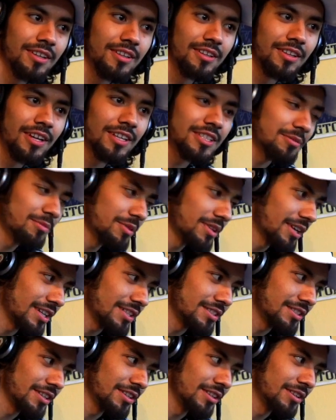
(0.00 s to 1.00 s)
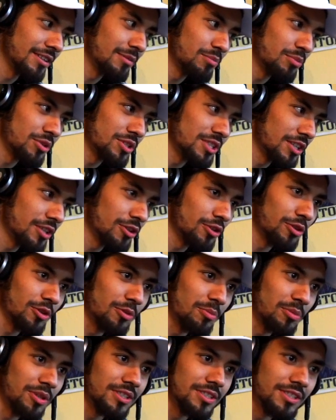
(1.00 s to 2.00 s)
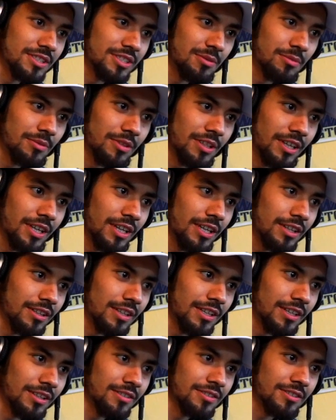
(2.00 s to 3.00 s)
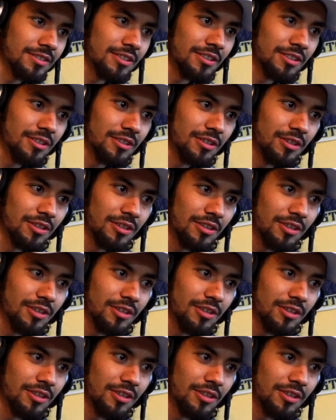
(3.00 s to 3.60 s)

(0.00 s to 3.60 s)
not something I studied in particular, but just something I like studied